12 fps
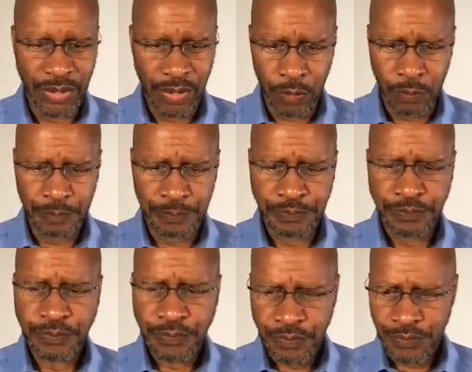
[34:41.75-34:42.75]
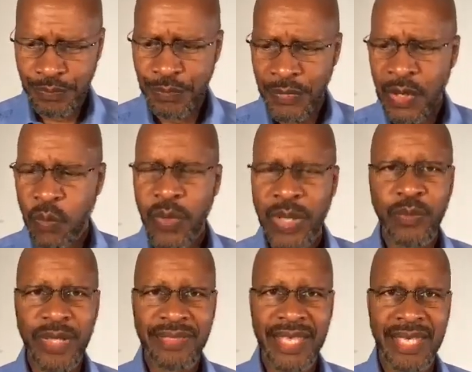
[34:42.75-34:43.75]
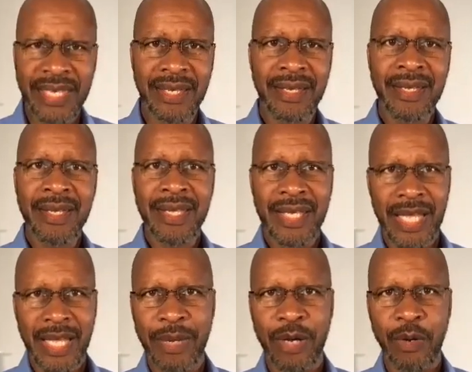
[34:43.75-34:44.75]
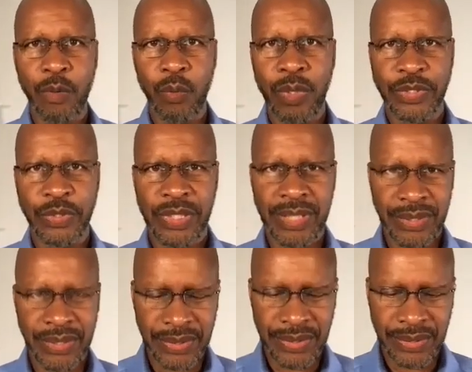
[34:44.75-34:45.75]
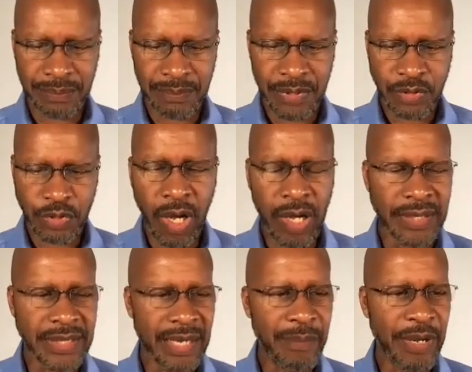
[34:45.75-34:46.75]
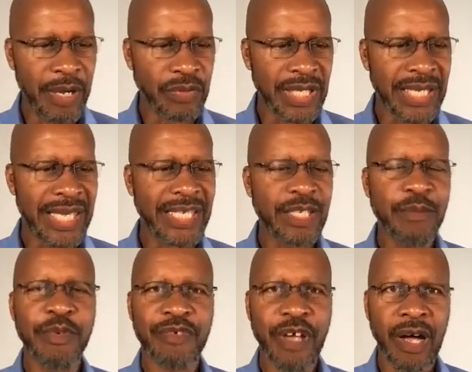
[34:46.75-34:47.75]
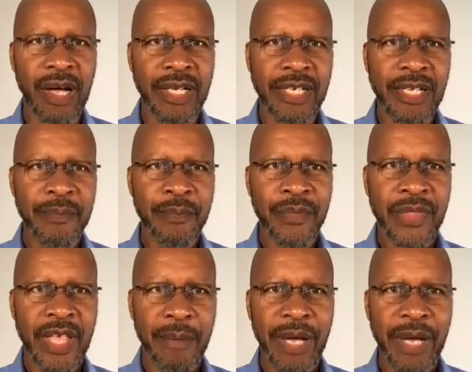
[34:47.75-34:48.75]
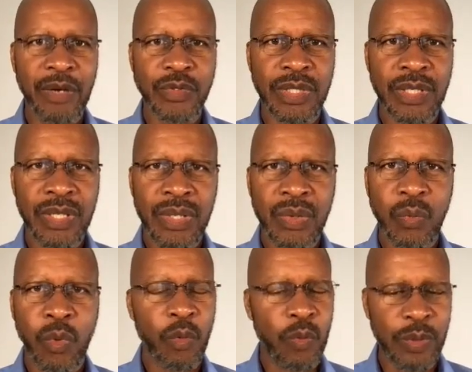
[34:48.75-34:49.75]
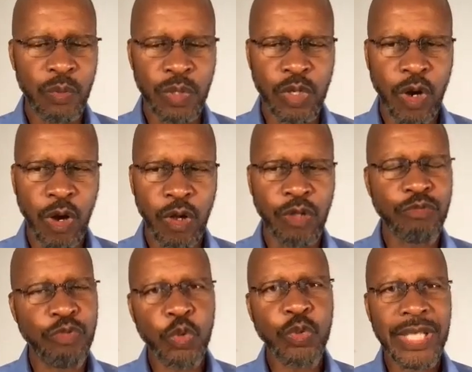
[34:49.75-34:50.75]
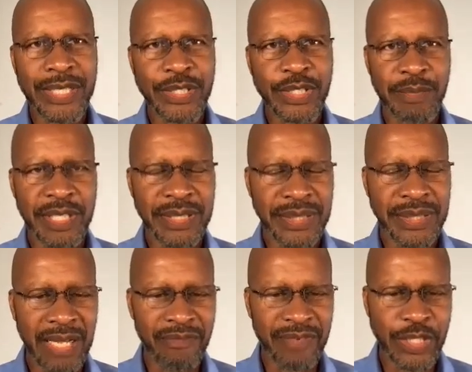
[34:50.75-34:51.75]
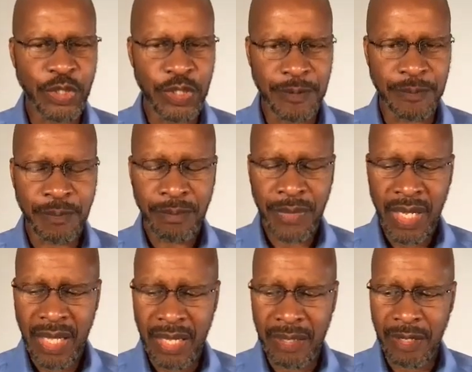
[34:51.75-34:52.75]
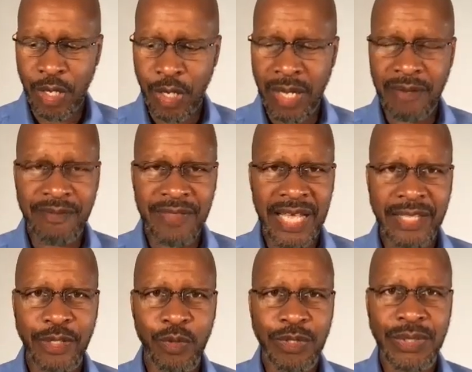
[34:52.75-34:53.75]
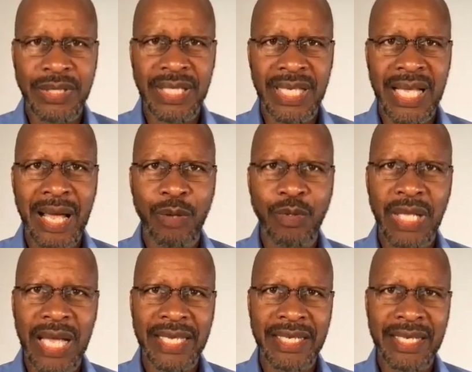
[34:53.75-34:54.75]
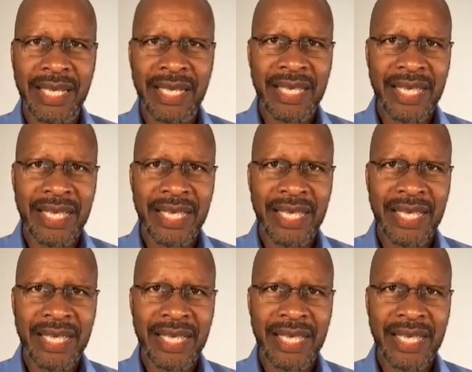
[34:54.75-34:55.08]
So when we think about what Jesus taught about the kingdom of God, about what we would call New Testament salvation, a lot of that you will see outlined